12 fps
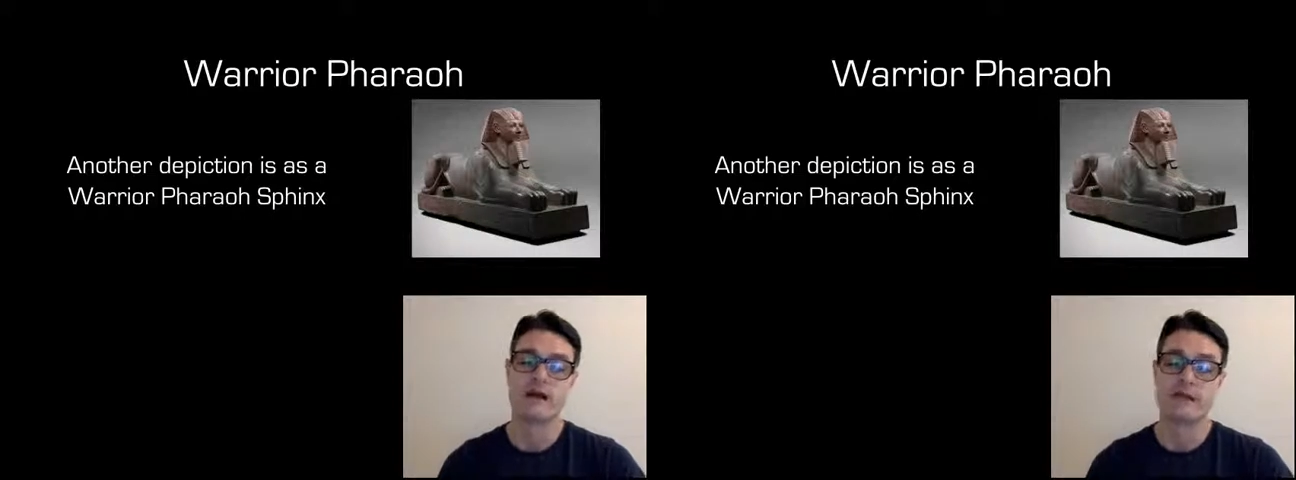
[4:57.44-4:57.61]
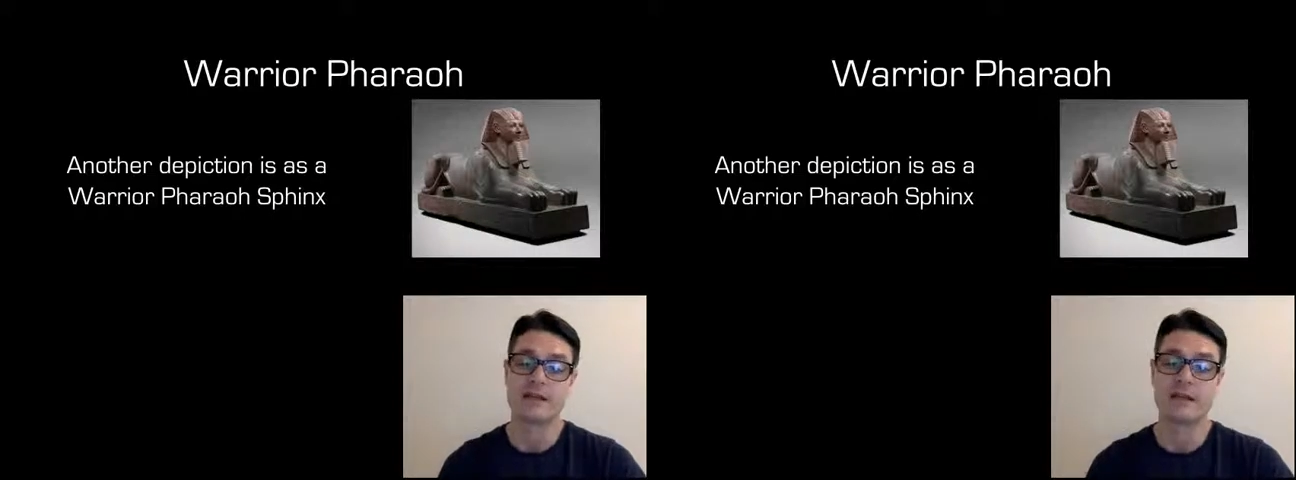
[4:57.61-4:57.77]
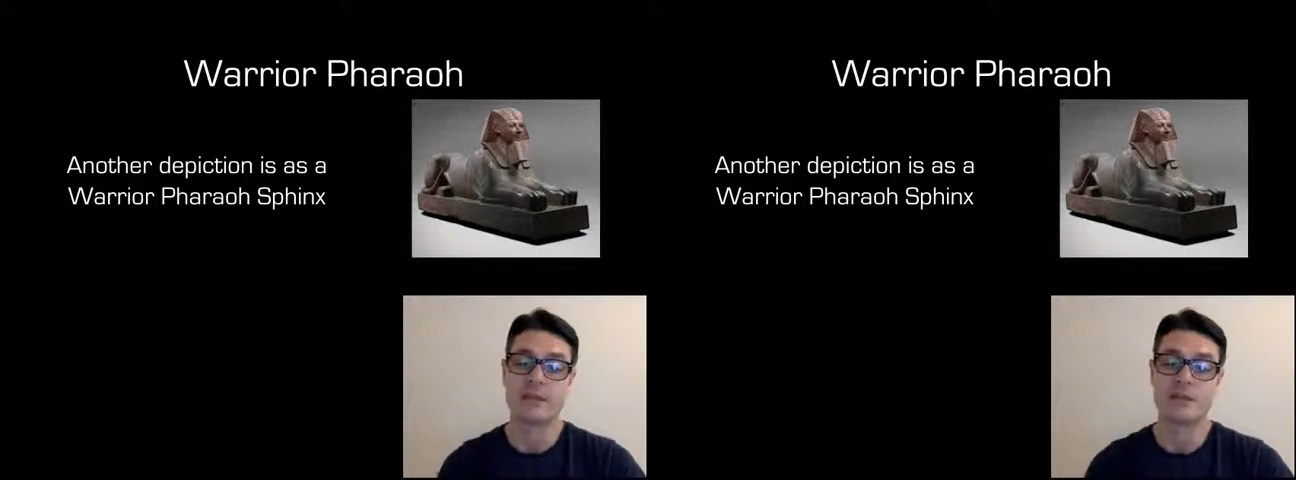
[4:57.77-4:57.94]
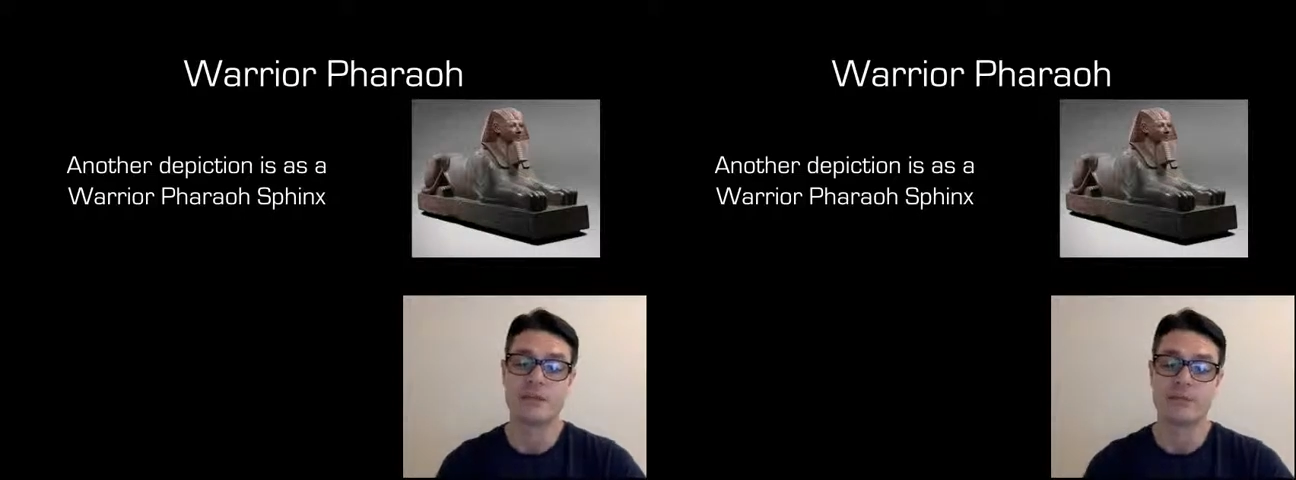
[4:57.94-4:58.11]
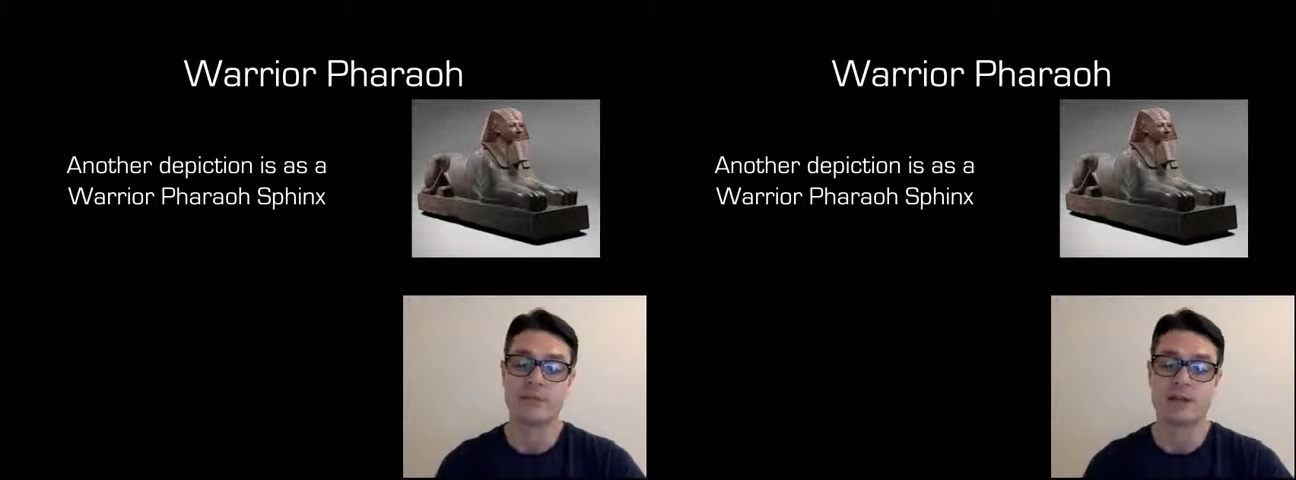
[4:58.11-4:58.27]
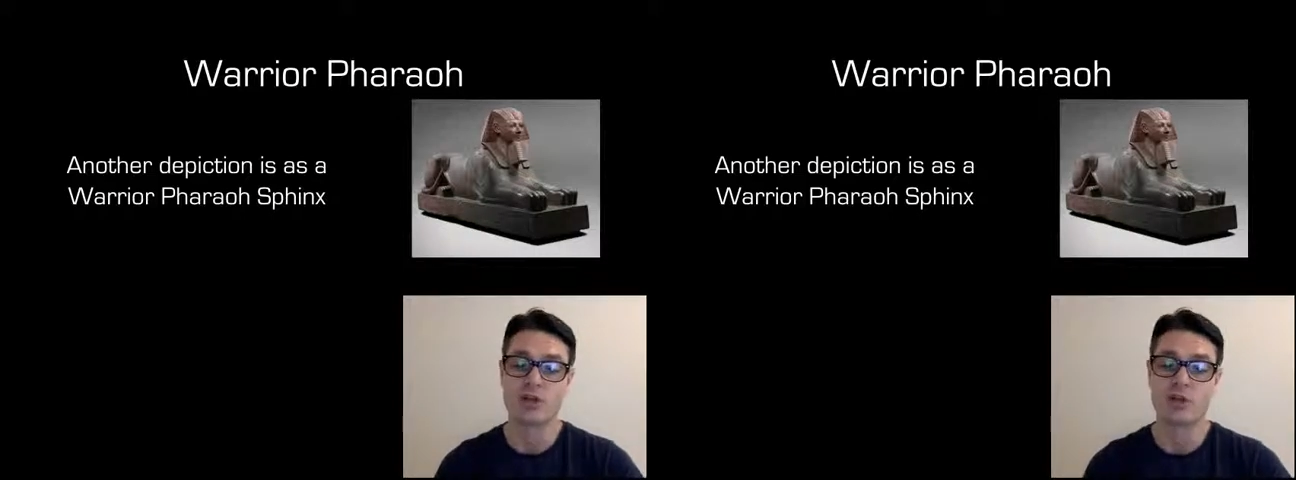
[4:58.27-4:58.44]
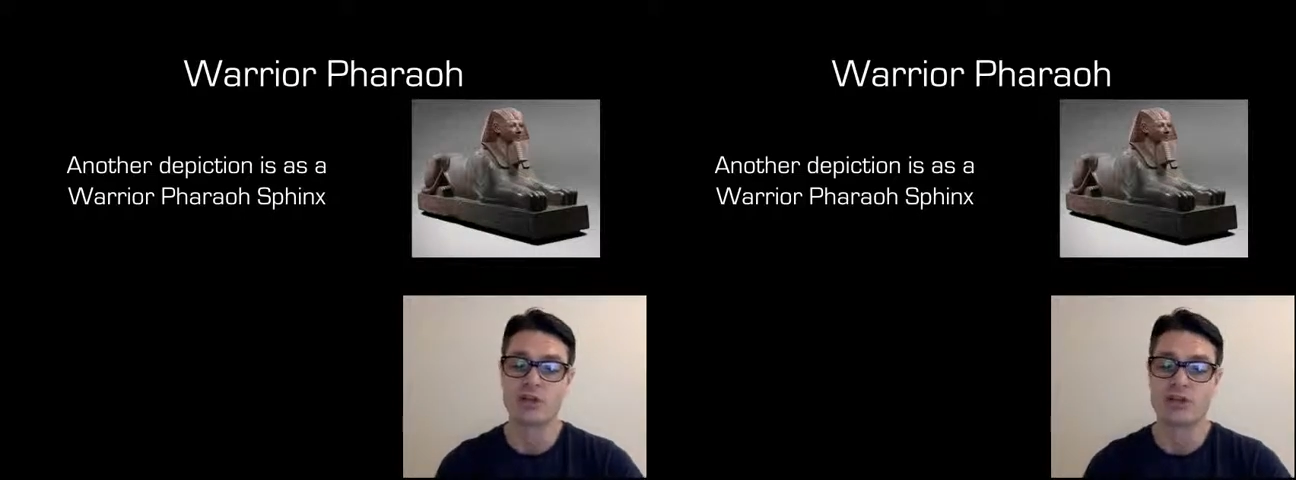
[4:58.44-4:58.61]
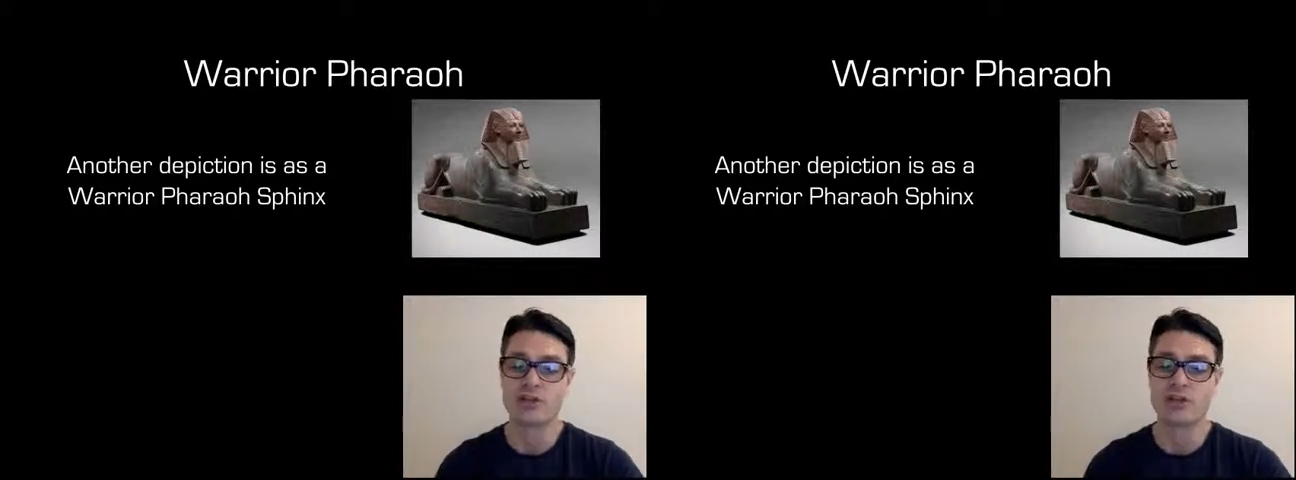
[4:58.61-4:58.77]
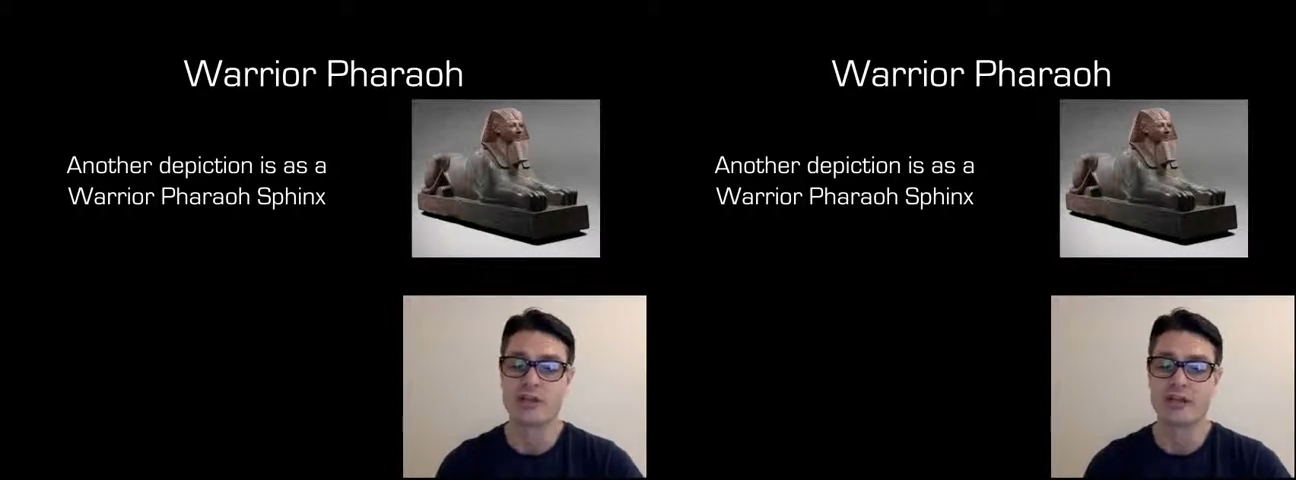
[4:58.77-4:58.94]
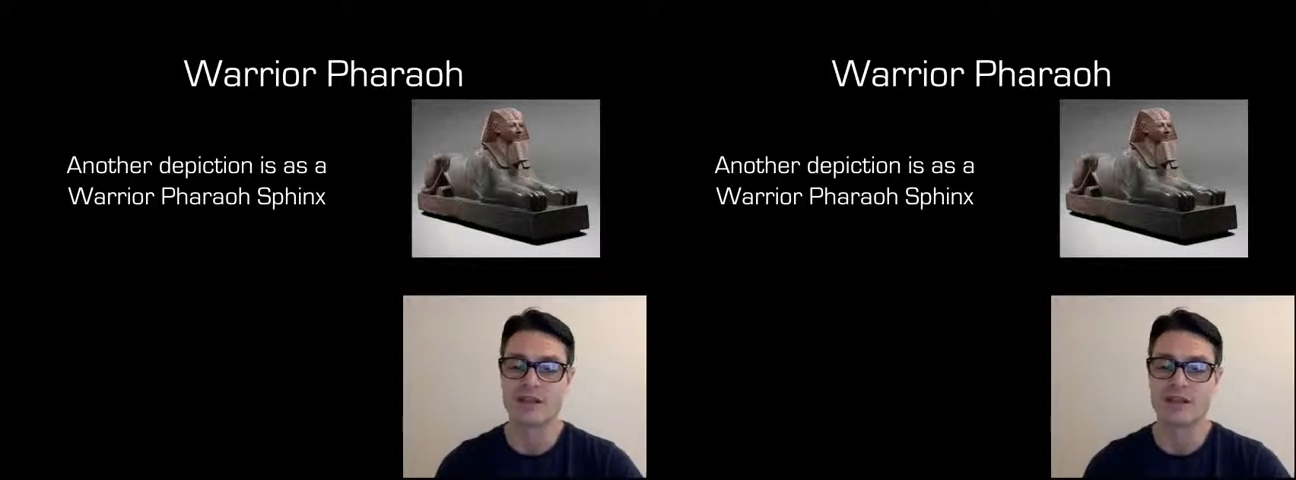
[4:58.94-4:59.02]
kingship and queenship